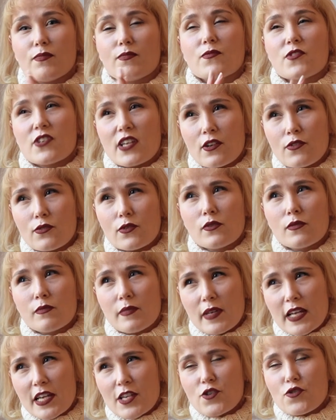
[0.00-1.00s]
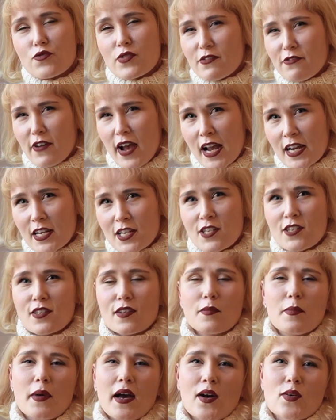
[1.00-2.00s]
general history facts
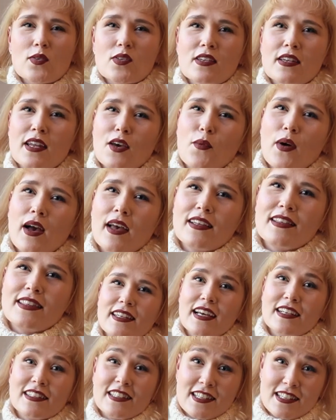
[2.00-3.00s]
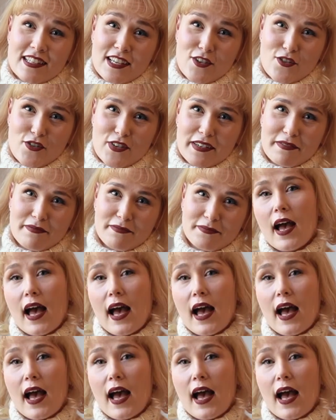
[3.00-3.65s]
about knitwear in the 18th century.